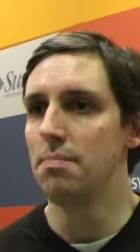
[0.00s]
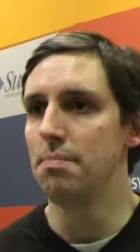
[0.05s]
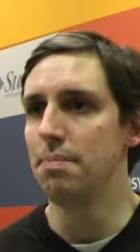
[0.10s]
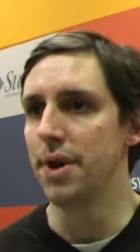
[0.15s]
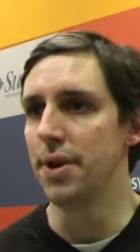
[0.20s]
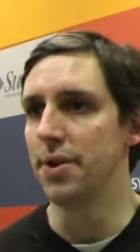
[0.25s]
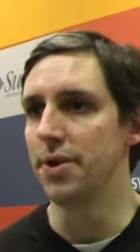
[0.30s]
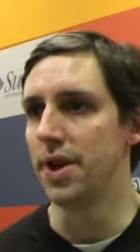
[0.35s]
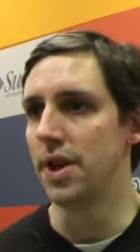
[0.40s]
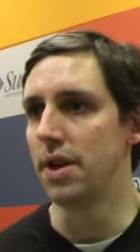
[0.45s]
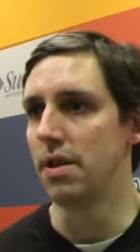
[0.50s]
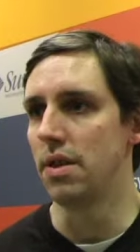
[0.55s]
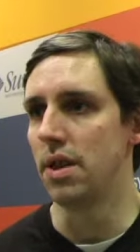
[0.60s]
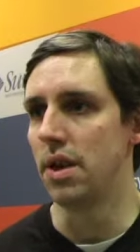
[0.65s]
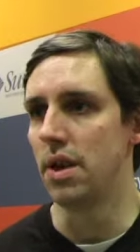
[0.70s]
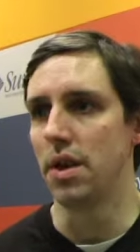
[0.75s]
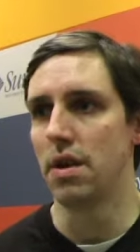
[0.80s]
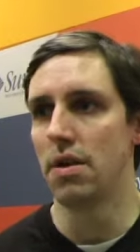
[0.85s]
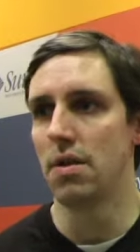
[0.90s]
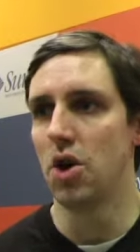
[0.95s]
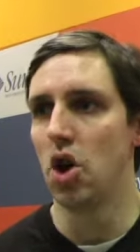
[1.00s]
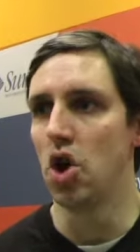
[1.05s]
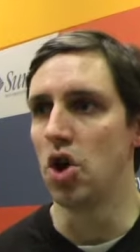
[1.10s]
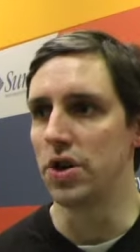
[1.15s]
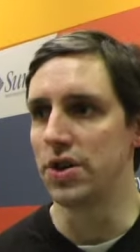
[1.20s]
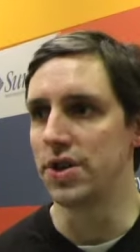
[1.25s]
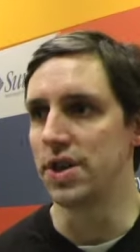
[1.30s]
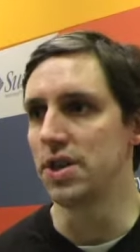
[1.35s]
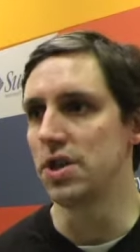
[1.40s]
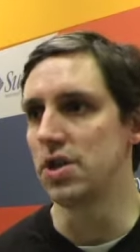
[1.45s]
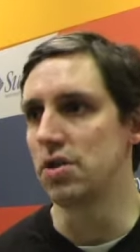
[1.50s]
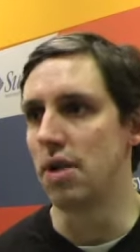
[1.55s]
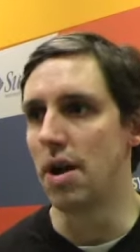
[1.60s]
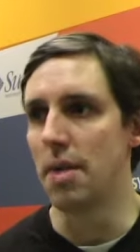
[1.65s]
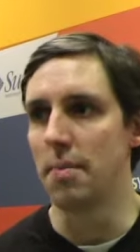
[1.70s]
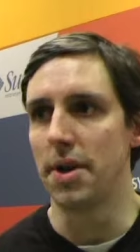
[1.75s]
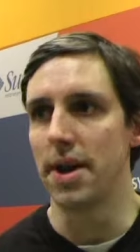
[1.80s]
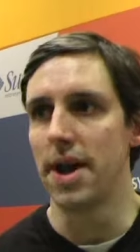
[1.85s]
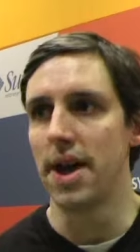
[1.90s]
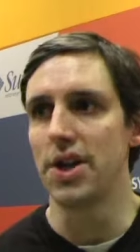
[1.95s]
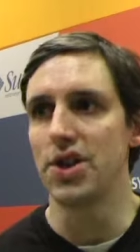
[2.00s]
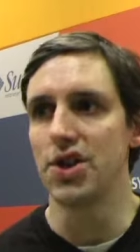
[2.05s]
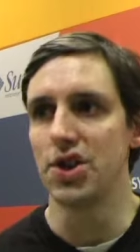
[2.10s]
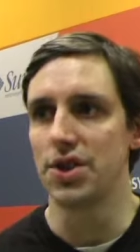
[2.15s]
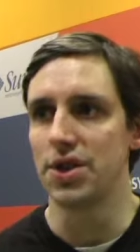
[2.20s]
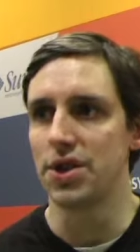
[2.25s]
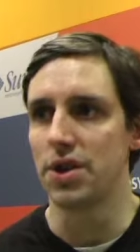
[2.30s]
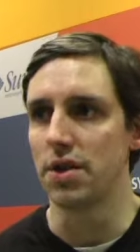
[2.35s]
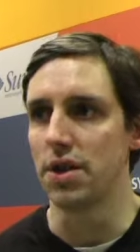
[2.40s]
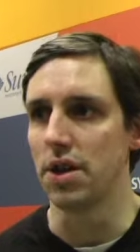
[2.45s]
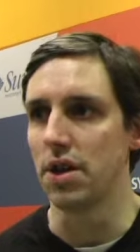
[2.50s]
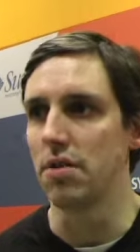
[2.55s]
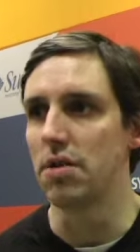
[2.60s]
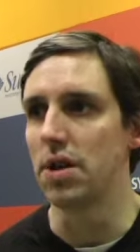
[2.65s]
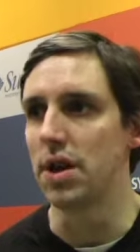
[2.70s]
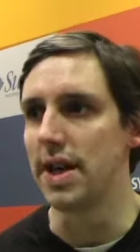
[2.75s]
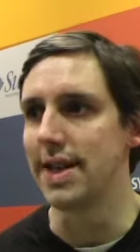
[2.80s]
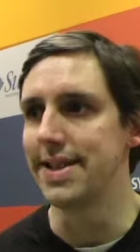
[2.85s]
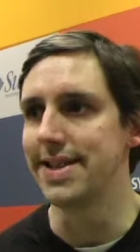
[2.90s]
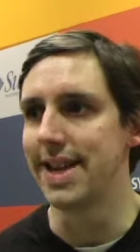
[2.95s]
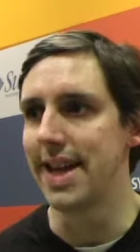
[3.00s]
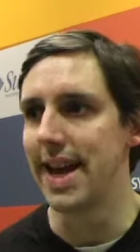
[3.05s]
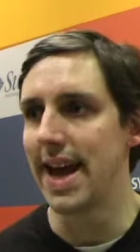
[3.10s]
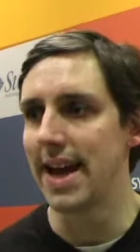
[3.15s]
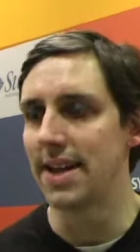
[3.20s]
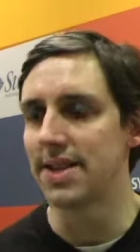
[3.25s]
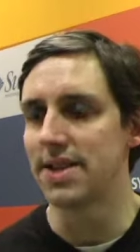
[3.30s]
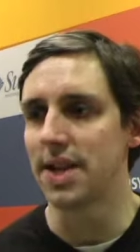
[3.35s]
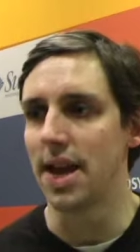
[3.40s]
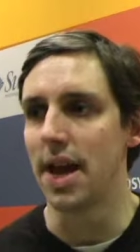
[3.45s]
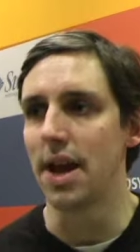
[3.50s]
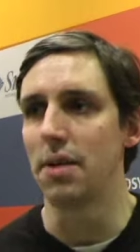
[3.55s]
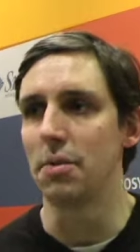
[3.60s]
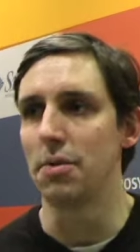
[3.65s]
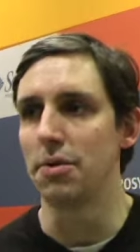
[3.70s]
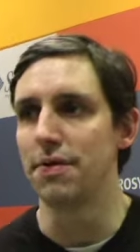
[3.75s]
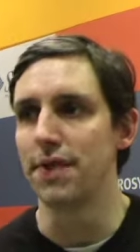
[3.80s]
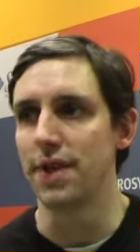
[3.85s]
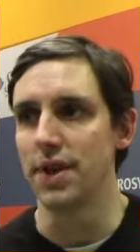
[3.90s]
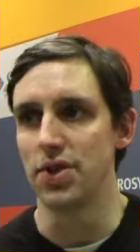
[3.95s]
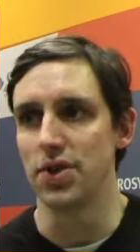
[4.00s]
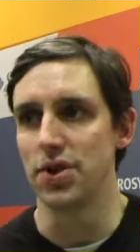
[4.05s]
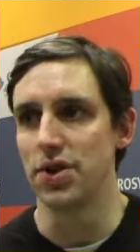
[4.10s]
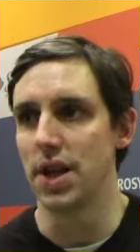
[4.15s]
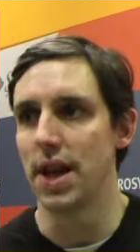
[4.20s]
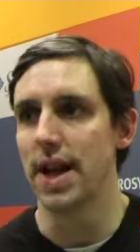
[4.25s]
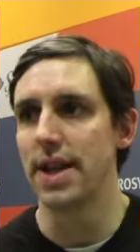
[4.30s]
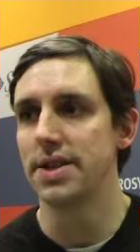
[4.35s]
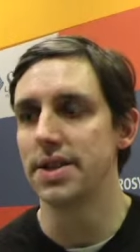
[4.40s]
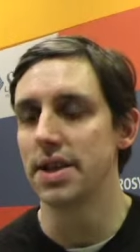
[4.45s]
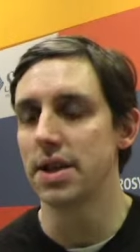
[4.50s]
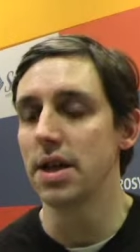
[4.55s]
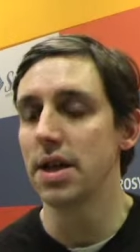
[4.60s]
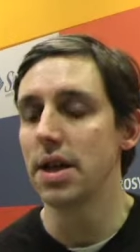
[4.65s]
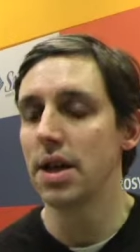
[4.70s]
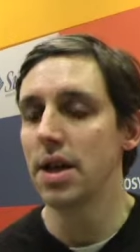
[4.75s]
Build in the hooks into your application so that you can easily add scalable features later.